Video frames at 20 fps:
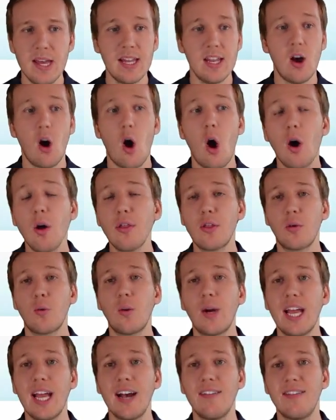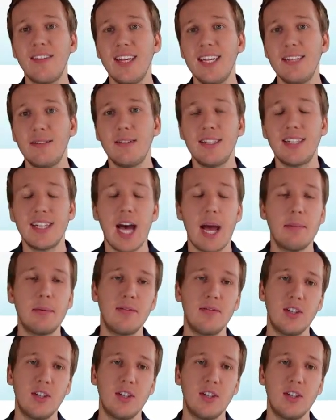Now, all 3 of these types of